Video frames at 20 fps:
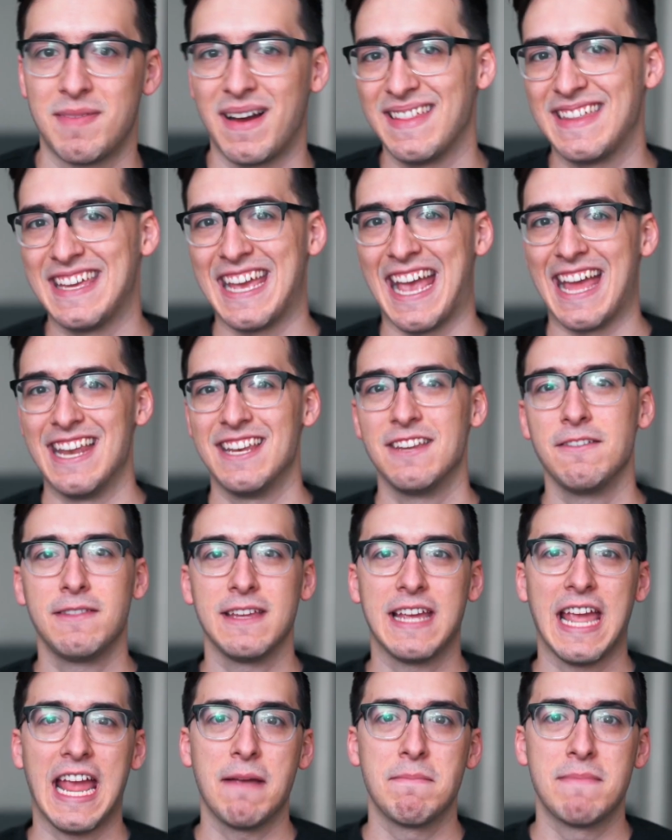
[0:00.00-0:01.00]
By the end of
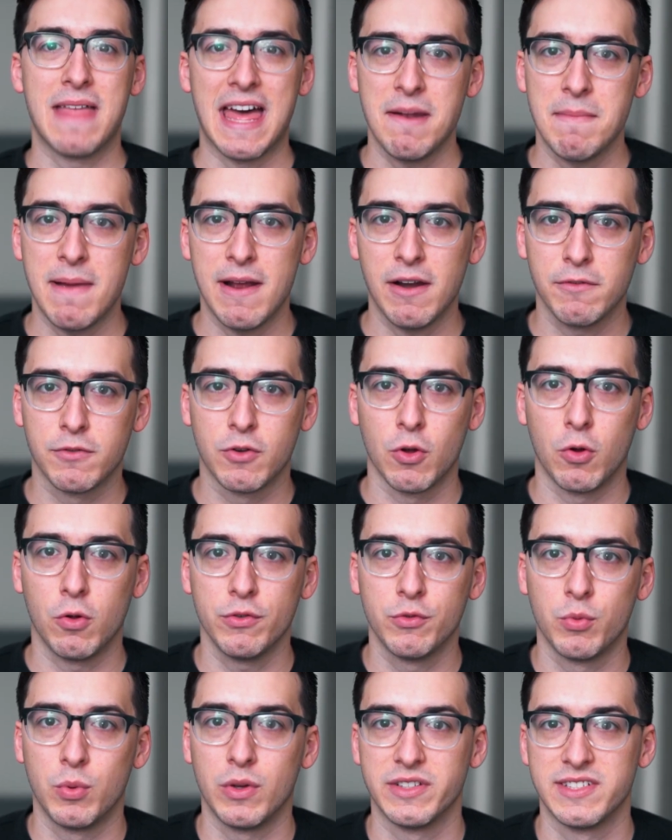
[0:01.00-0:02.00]
the game, that amount of
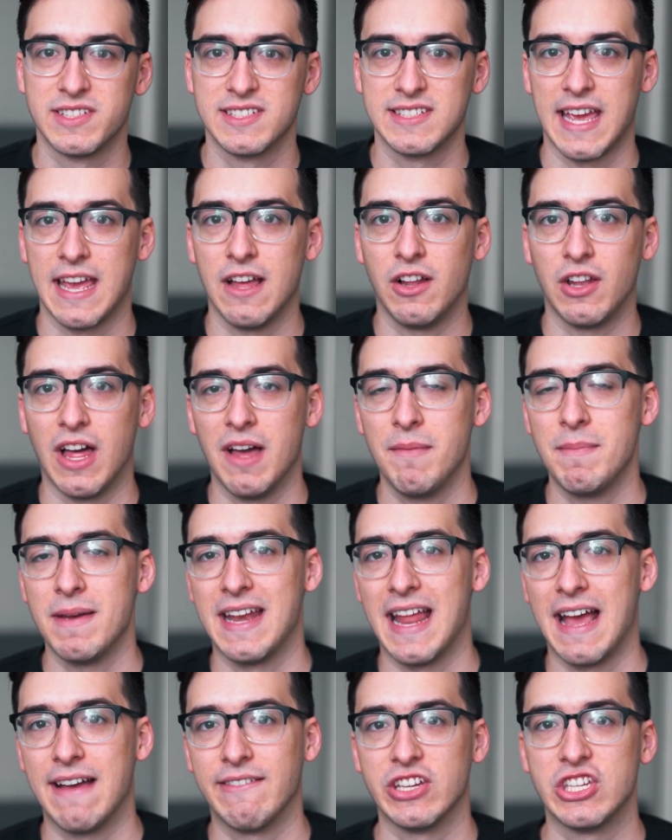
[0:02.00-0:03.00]
gold will scale up
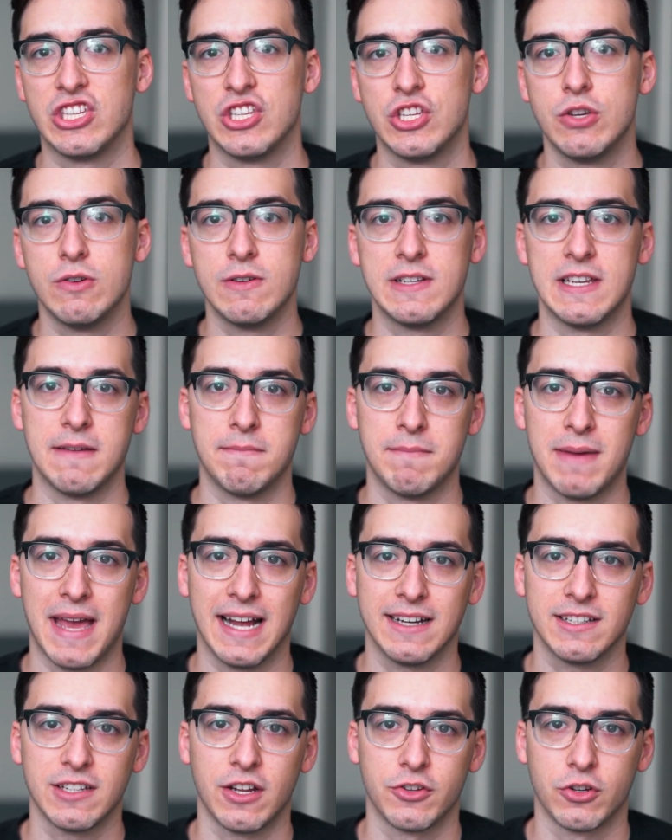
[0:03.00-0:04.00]
and have a huge
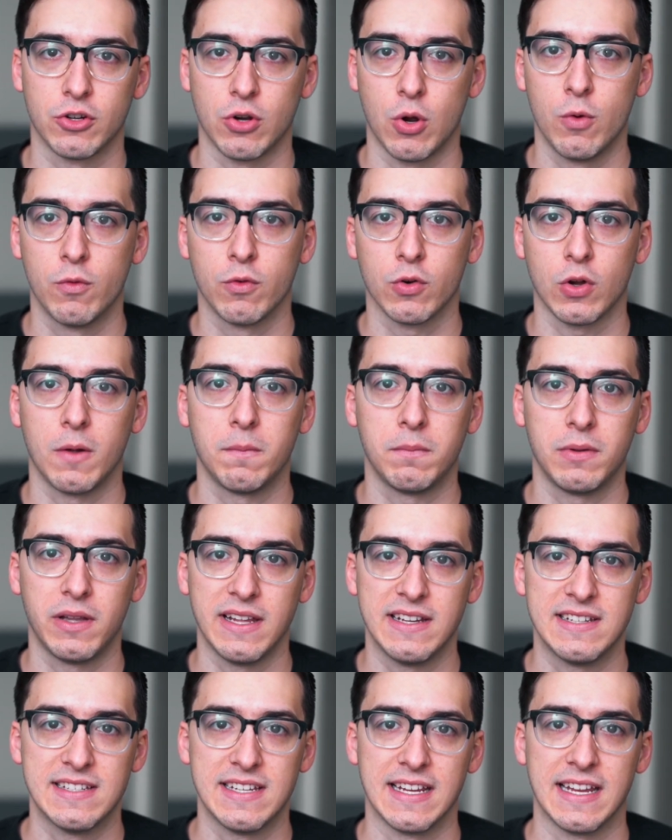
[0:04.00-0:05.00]
impact on your overall
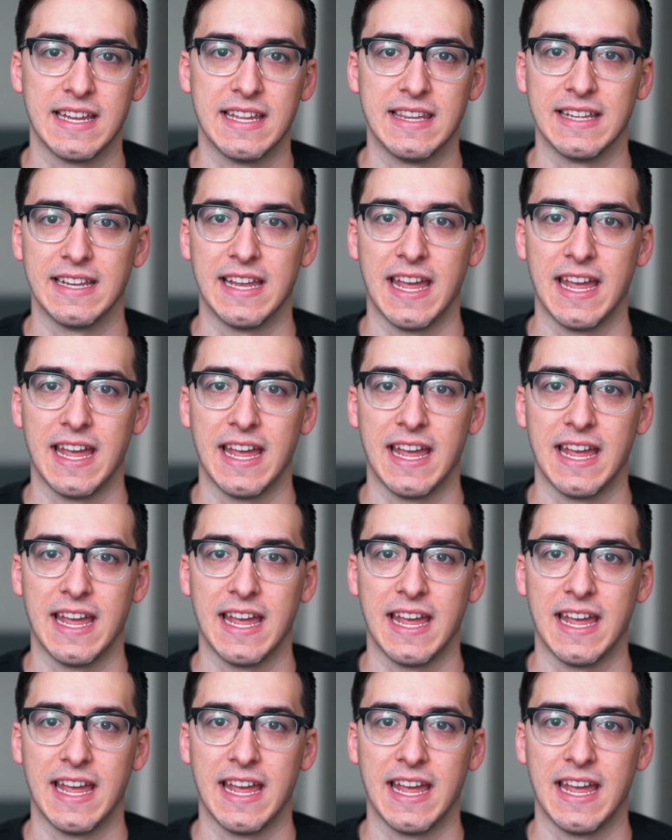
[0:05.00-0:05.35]
placing in the